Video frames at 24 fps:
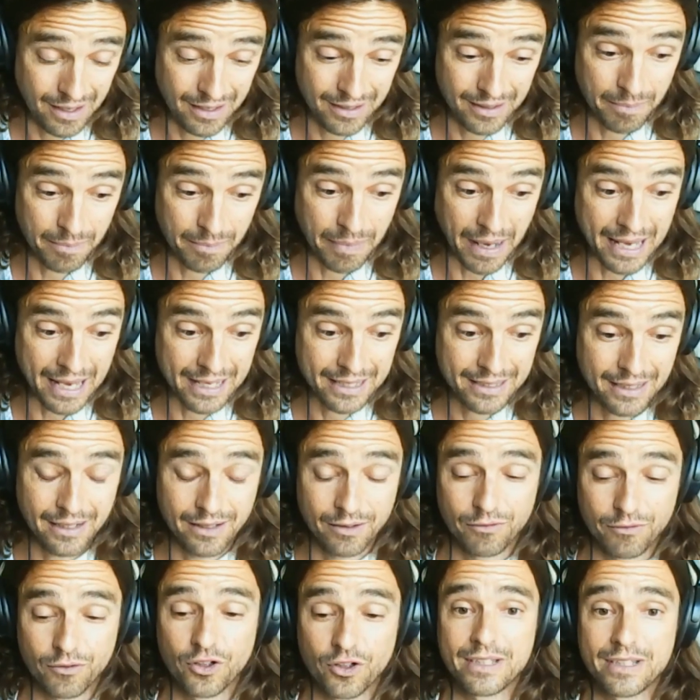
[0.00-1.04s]
in the past,
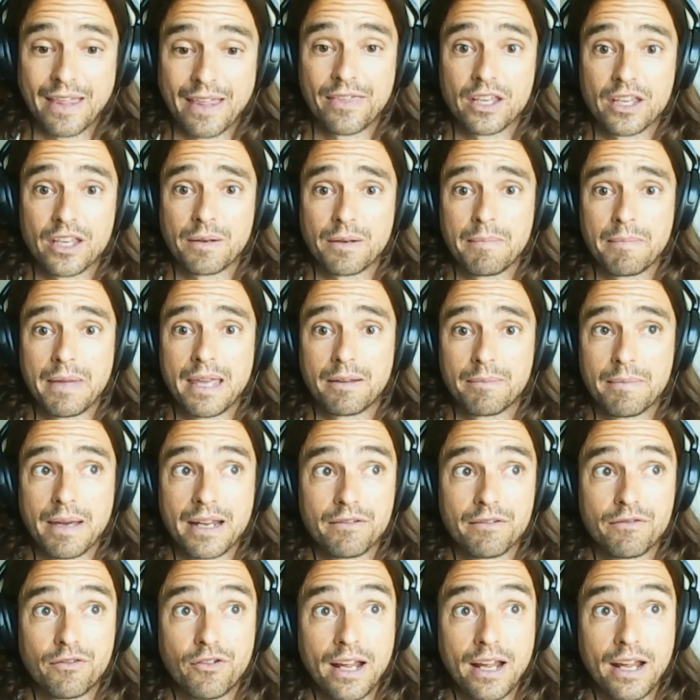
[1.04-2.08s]
and of course that doesn't make
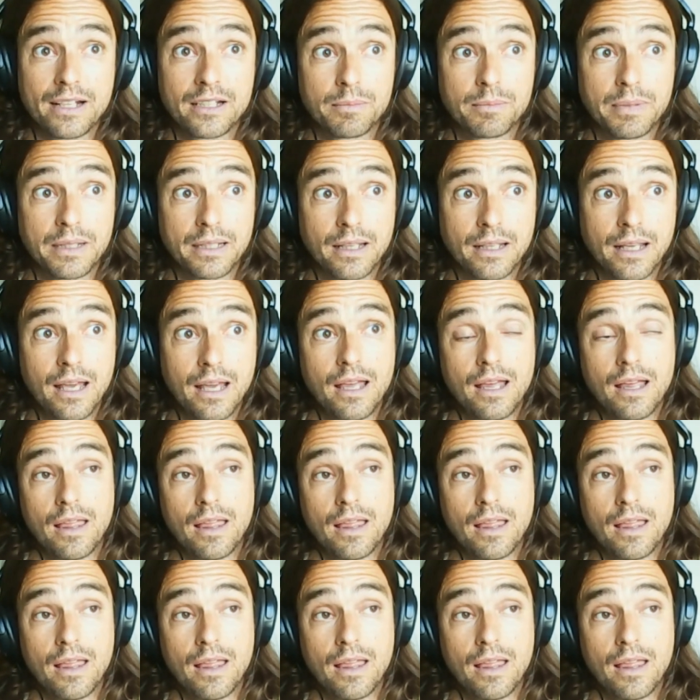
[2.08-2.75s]
many friends, but